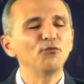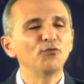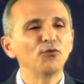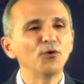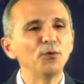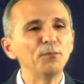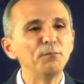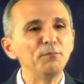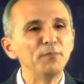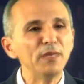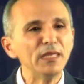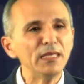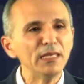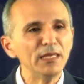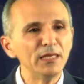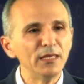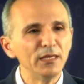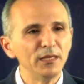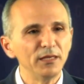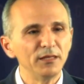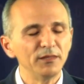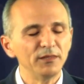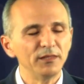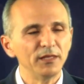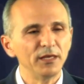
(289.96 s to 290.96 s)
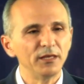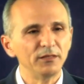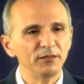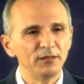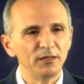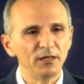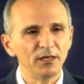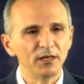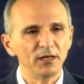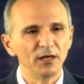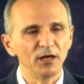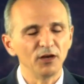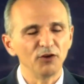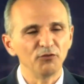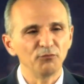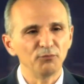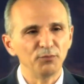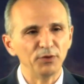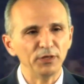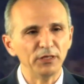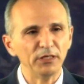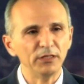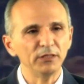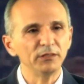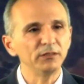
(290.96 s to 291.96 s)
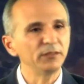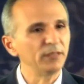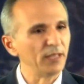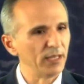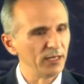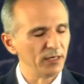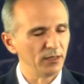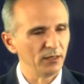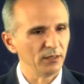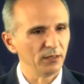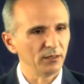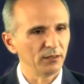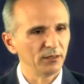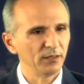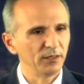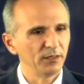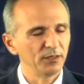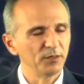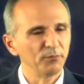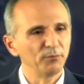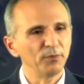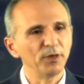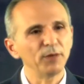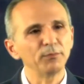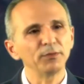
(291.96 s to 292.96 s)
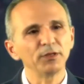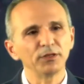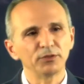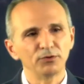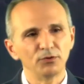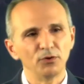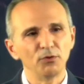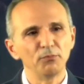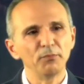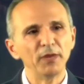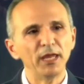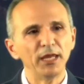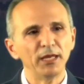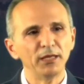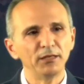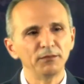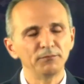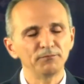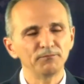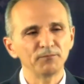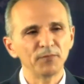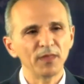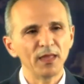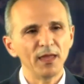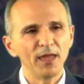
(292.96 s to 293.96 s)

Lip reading: for me, the idea of putting data in the public domain